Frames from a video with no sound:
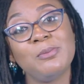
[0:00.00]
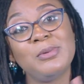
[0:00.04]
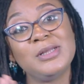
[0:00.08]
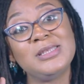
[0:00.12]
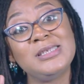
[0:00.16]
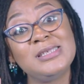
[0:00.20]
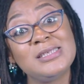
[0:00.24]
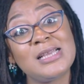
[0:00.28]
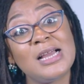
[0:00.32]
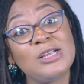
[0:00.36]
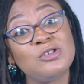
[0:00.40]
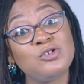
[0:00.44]
But
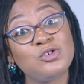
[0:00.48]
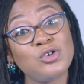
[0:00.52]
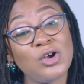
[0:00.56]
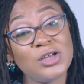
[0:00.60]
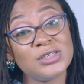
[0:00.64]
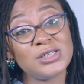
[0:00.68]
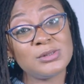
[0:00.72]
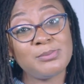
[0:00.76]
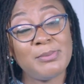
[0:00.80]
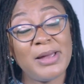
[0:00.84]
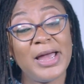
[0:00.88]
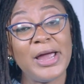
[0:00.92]
these are
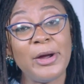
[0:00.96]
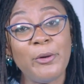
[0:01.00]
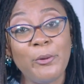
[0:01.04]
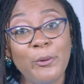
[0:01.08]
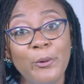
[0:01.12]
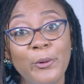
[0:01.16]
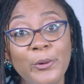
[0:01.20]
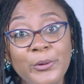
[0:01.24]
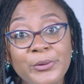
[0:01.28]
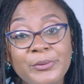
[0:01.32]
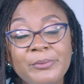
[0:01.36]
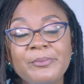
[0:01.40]
just my
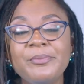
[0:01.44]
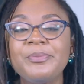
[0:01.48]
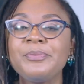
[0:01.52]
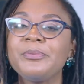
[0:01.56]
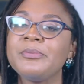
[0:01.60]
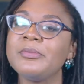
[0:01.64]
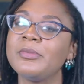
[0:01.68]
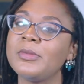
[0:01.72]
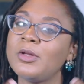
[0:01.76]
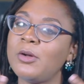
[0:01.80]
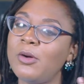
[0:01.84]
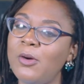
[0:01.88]
own
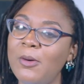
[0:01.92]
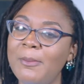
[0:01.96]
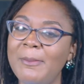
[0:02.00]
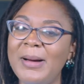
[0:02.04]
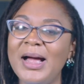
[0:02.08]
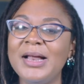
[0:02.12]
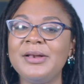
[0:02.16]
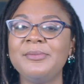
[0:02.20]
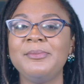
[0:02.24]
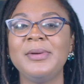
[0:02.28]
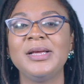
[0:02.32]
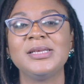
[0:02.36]

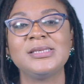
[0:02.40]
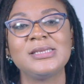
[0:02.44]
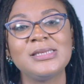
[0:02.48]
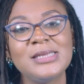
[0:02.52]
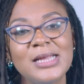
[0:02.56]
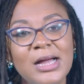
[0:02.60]
commandments.